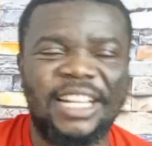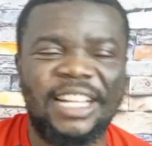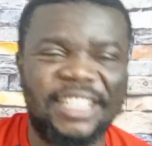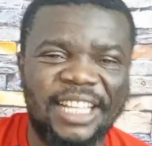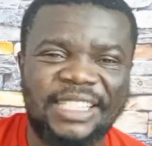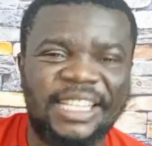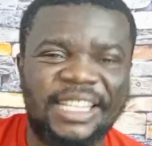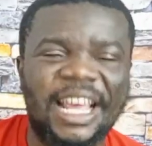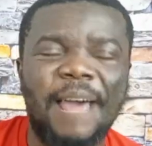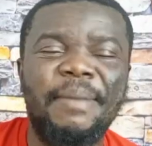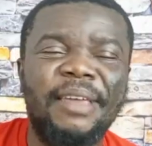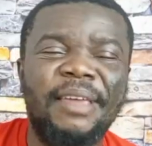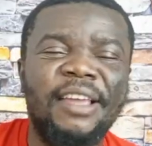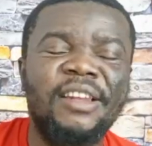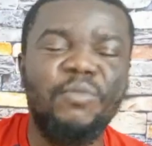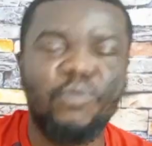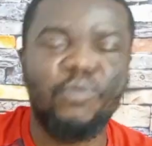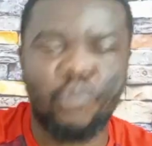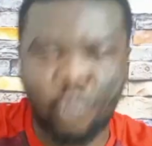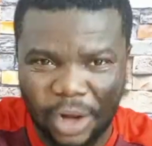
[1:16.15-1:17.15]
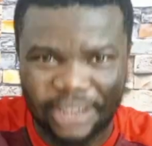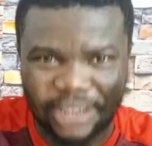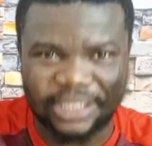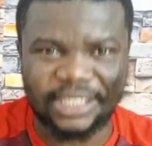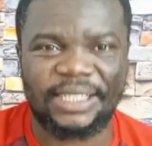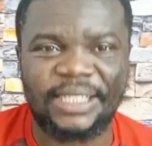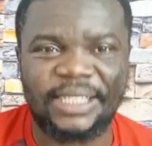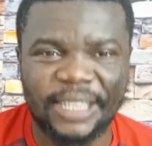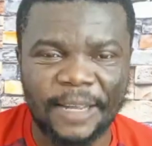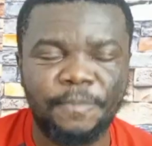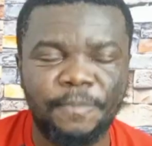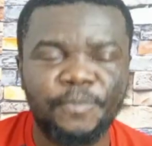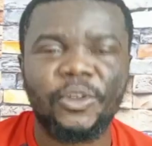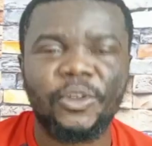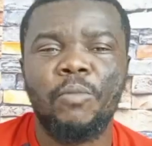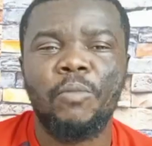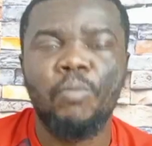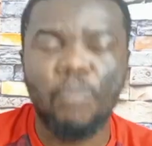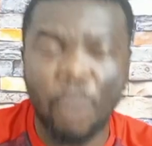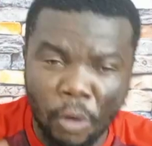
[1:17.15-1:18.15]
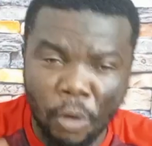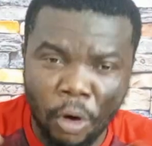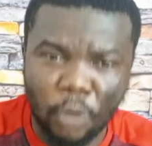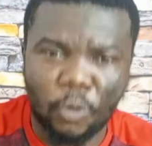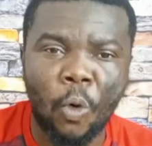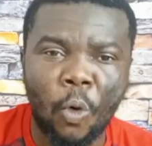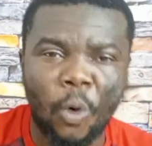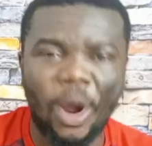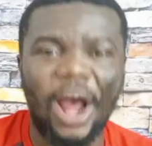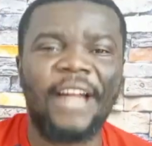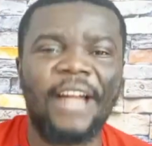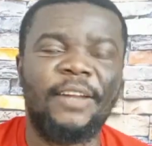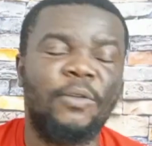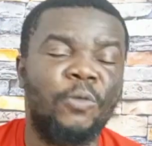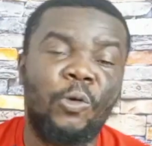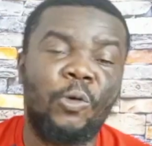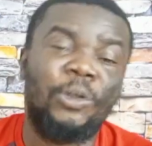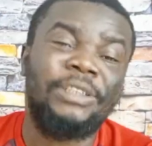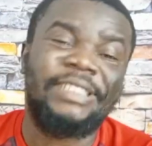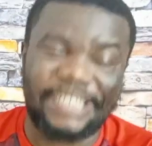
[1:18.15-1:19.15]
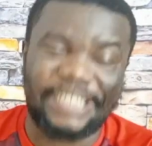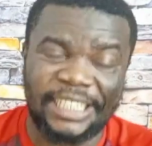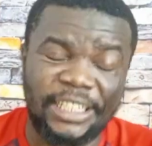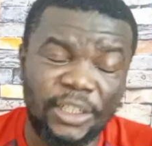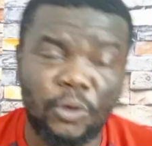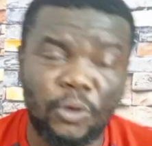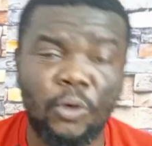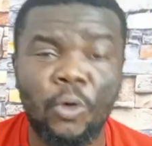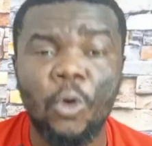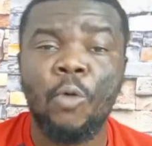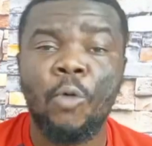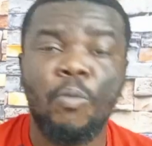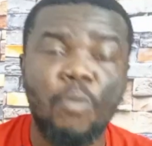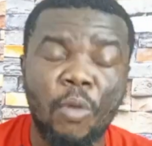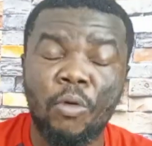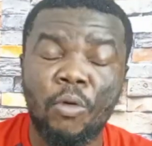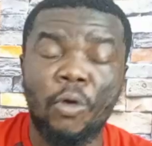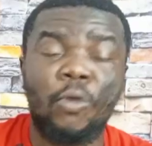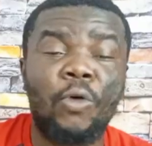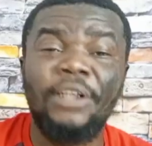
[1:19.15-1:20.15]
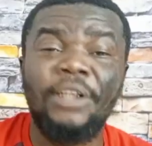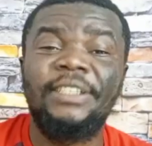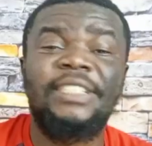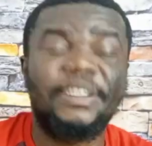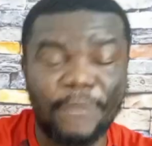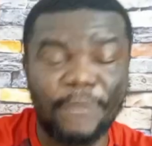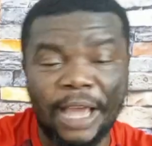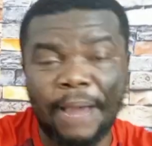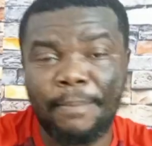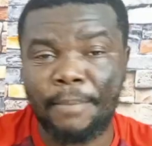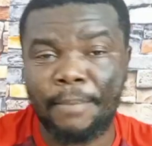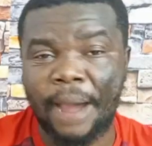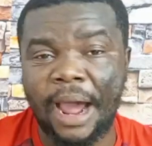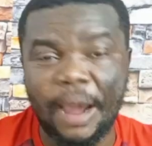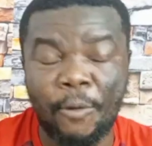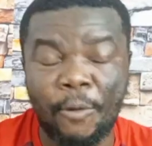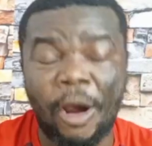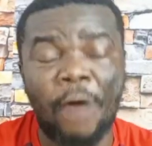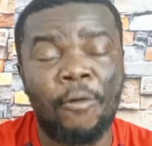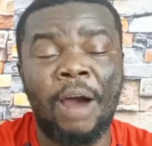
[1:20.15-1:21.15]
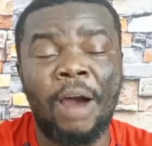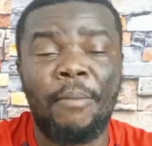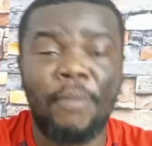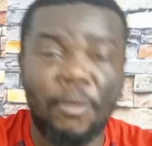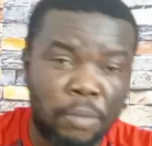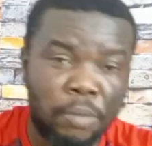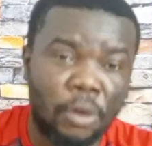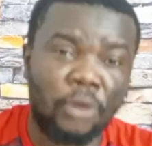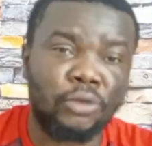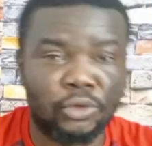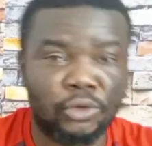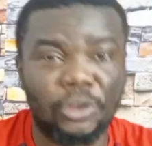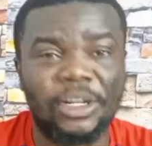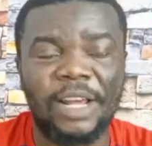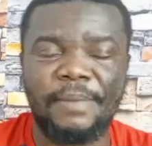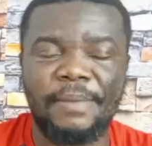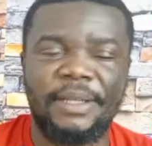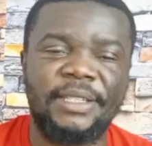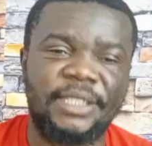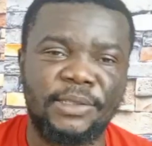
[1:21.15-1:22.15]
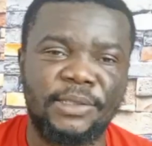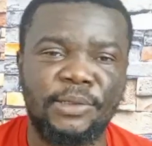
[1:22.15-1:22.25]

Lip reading: And yes, I've been in Guas, Morocco and more than Morocco in Timia, I'm a ball tournament.